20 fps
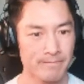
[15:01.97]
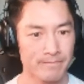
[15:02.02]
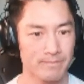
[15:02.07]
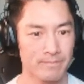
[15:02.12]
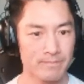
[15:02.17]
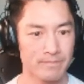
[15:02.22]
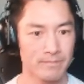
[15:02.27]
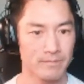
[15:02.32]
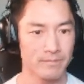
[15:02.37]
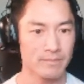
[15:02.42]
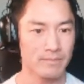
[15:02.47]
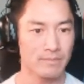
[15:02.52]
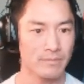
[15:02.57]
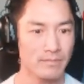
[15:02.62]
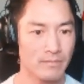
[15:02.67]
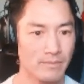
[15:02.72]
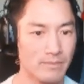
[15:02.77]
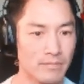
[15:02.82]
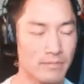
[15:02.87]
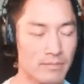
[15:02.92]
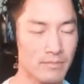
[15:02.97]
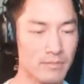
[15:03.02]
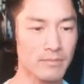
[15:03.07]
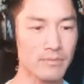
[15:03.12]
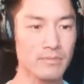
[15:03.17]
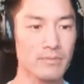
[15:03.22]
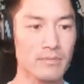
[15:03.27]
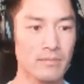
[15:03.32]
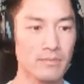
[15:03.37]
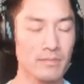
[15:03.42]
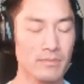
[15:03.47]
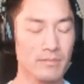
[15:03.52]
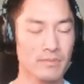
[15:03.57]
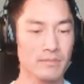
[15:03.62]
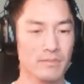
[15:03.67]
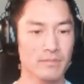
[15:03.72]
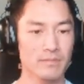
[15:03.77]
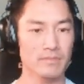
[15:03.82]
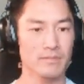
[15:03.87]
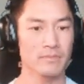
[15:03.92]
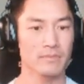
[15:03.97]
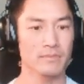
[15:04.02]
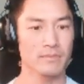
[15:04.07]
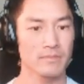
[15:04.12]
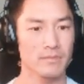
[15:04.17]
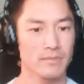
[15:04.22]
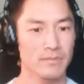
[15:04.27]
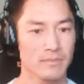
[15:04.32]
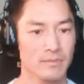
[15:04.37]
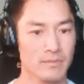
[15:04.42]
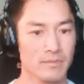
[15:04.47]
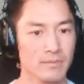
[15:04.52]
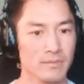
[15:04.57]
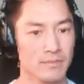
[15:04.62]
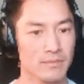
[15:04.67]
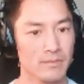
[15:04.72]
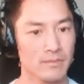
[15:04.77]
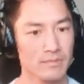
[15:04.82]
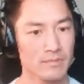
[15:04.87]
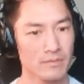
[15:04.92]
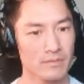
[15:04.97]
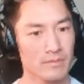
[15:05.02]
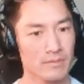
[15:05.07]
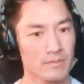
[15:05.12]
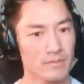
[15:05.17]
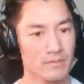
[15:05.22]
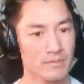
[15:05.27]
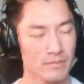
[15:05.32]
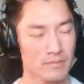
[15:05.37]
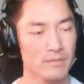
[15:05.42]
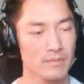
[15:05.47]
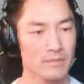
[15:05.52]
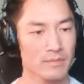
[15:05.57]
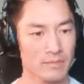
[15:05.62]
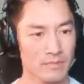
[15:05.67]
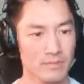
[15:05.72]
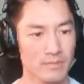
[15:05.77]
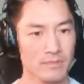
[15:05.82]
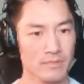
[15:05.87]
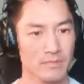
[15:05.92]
No words are spoken by the person on screen.